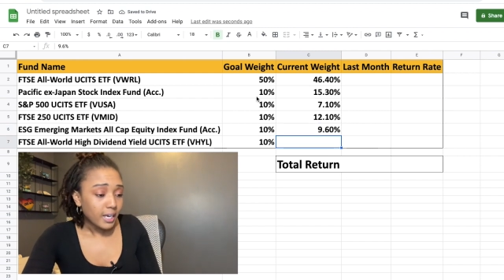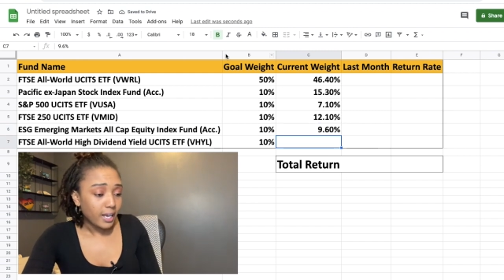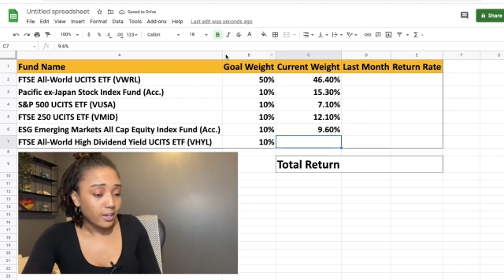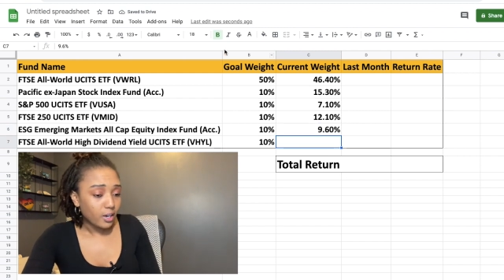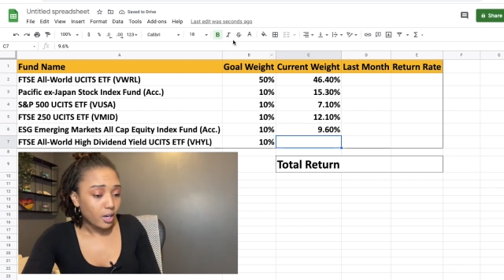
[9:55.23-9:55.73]

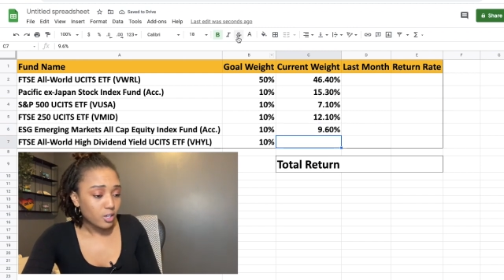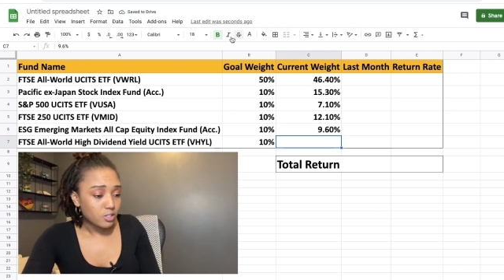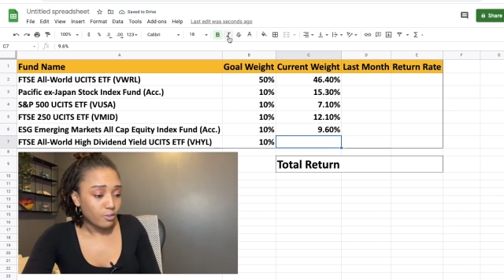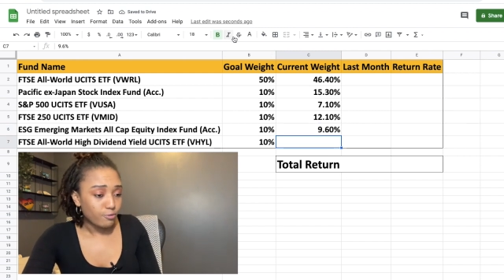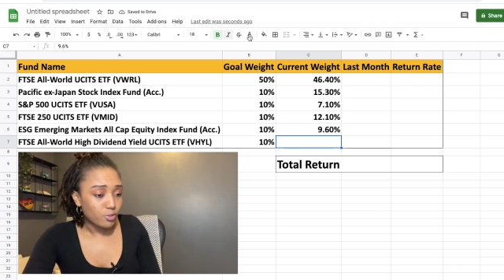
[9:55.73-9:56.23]
And
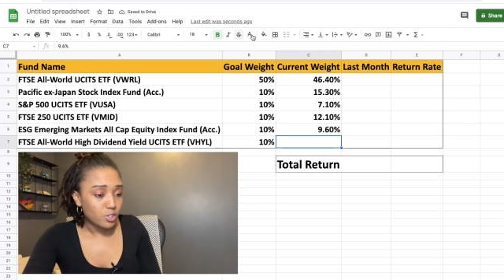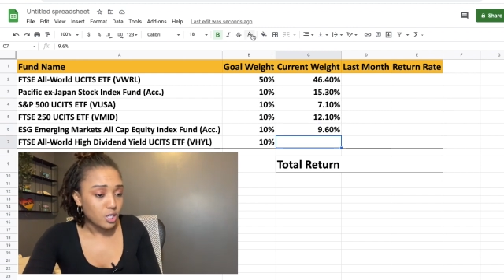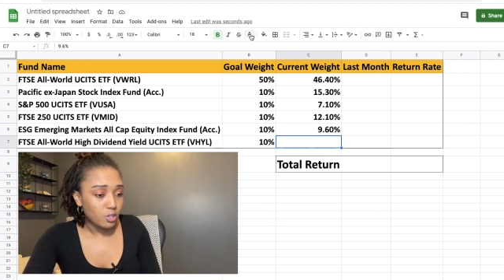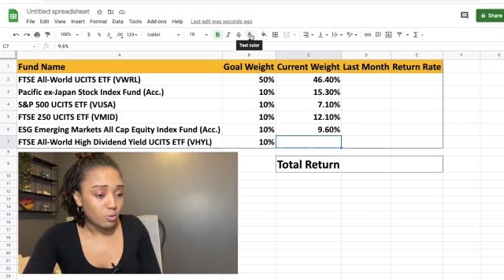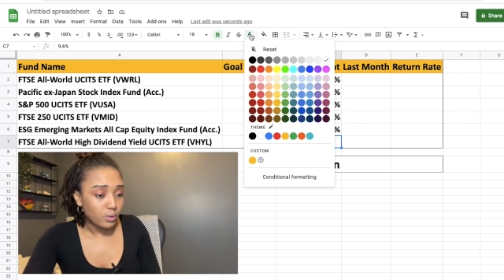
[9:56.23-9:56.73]
last, the
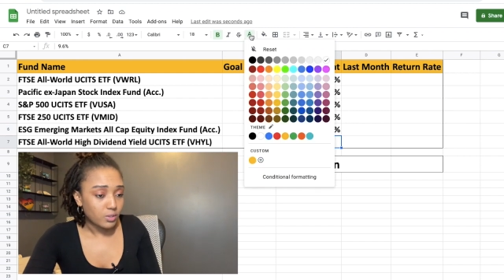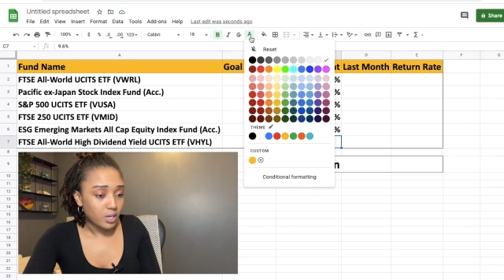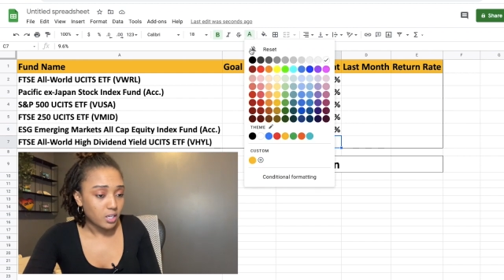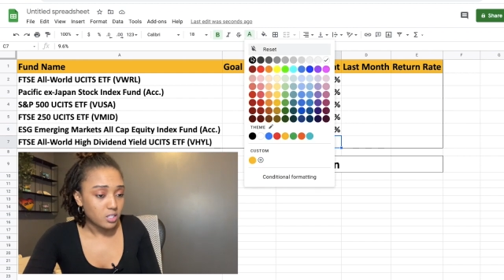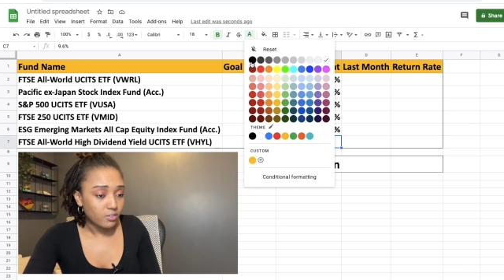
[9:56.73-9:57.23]
FTSE All World
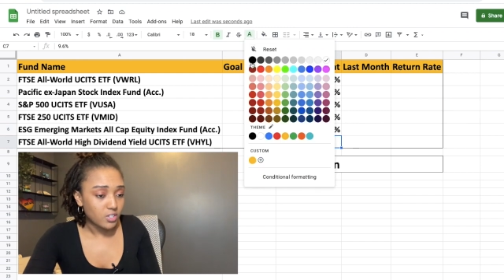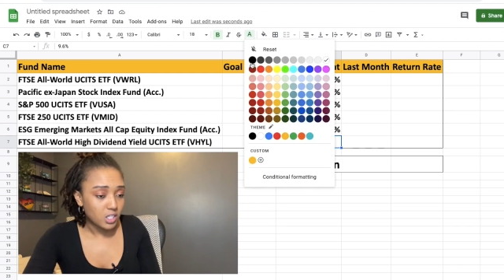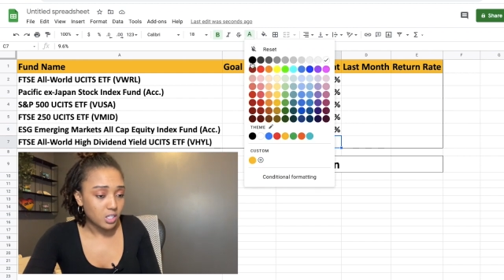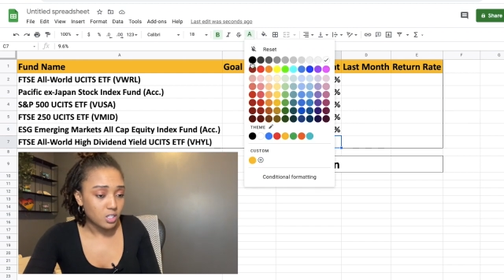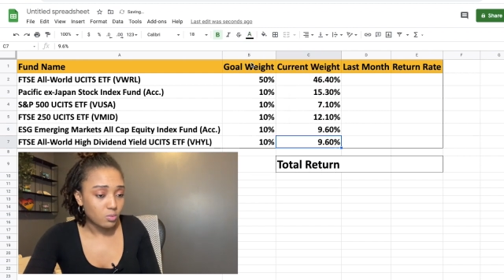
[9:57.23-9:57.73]
High
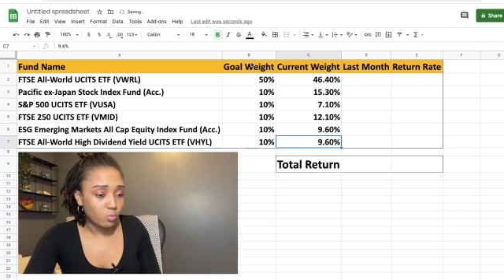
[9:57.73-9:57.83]
Dividend,